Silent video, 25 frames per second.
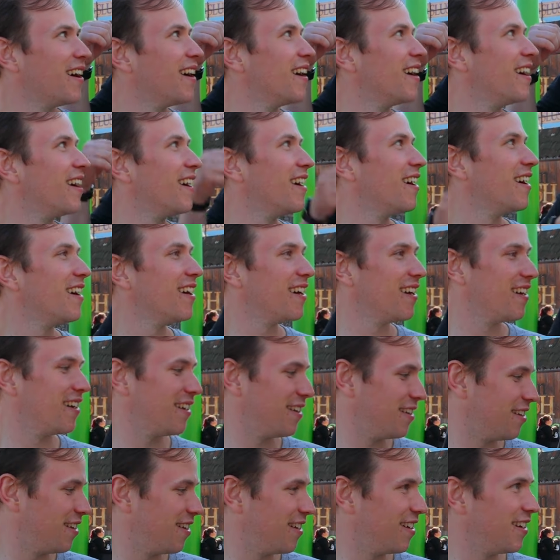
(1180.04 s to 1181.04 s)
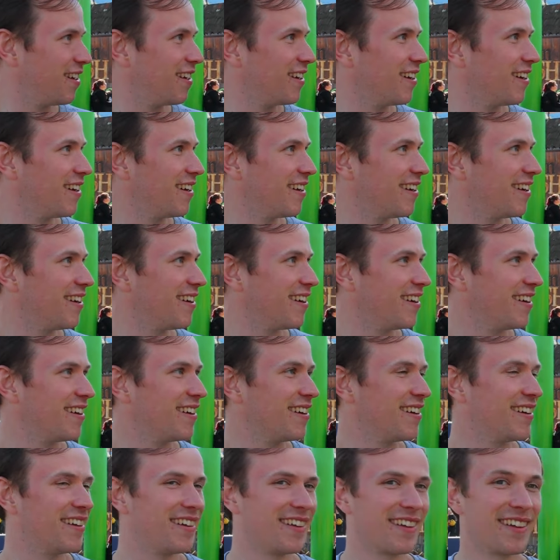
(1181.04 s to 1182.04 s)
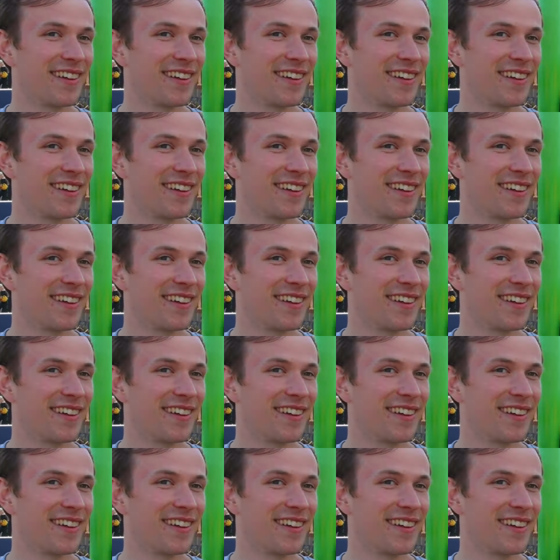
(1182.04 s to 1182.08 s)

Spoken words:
(not speaking)